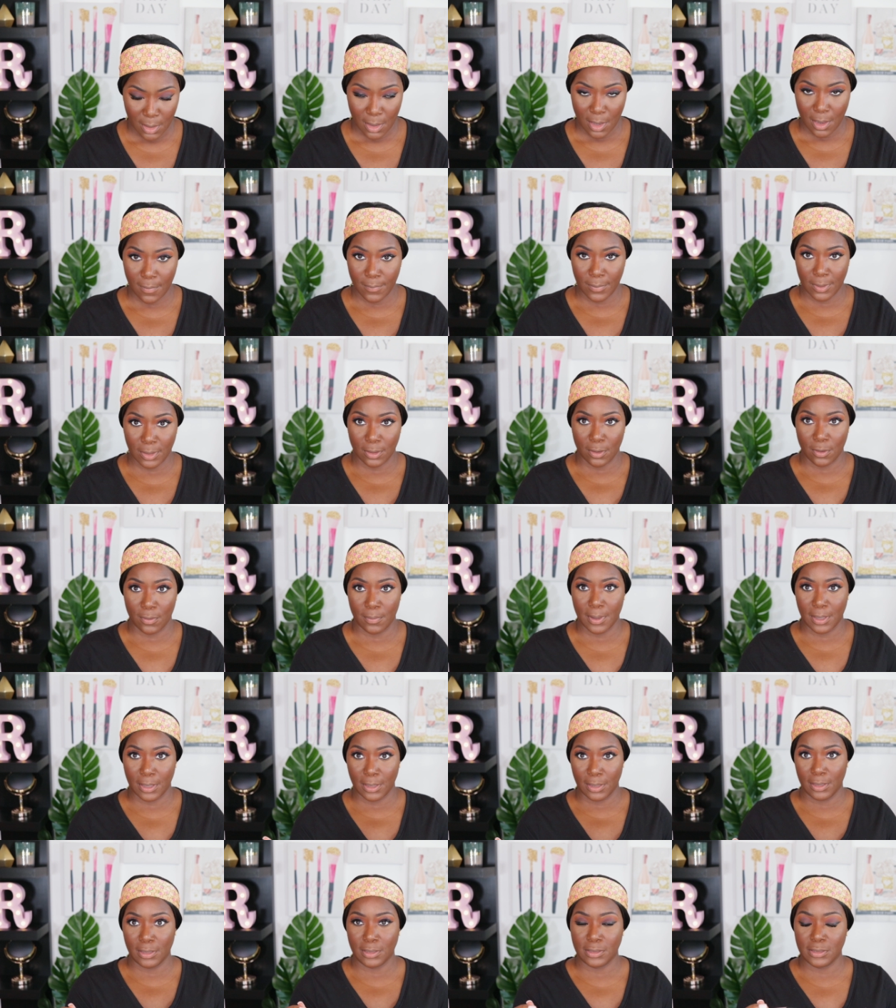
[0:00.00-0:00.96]
I'm gonna go
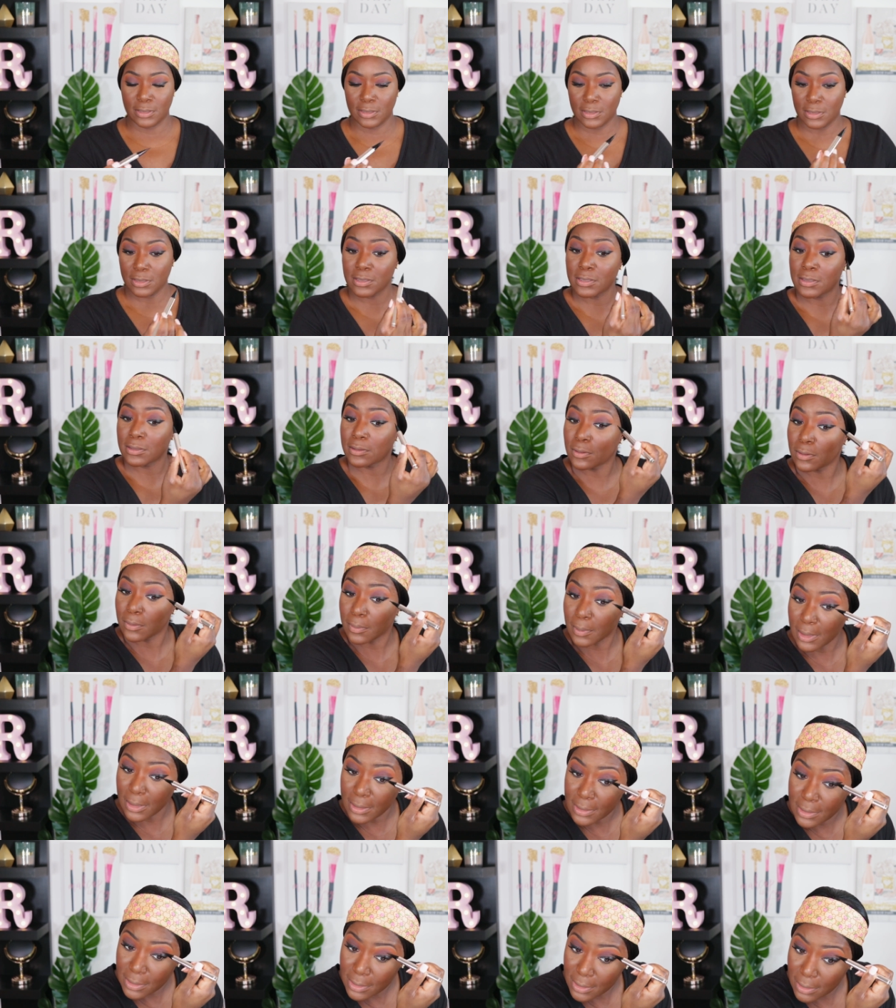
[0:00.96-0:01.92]
back in just a little bit.
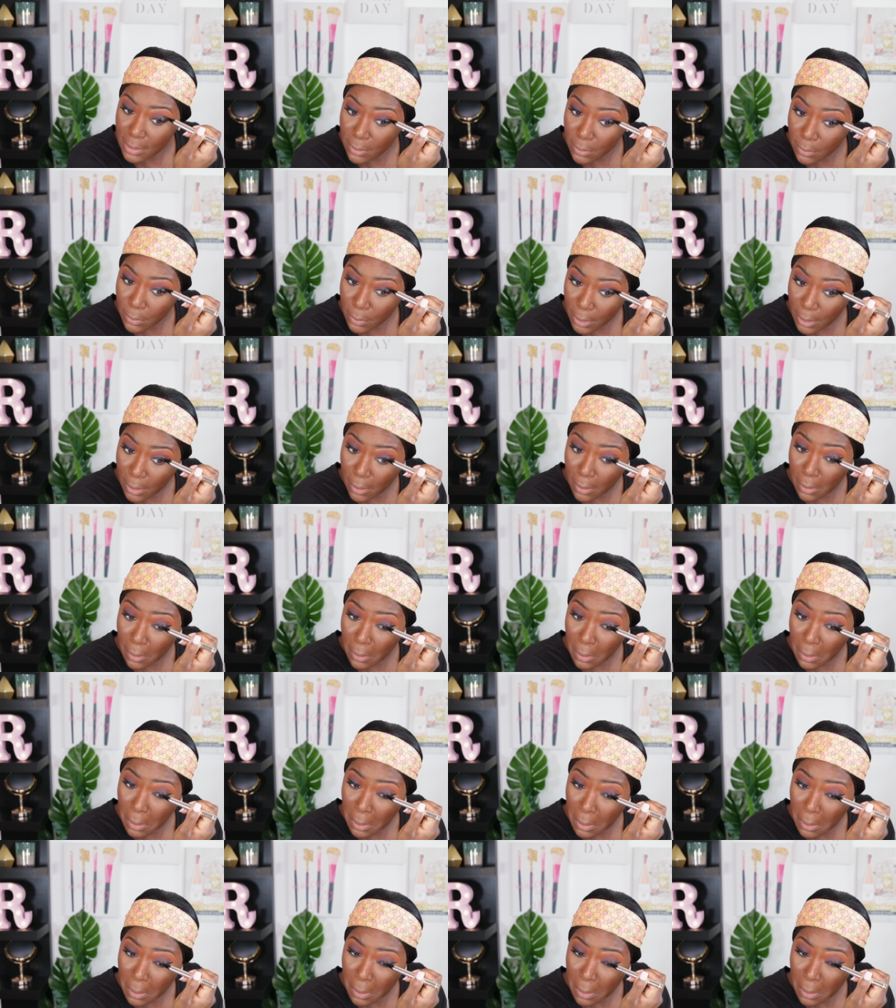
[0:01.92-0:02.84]
I see where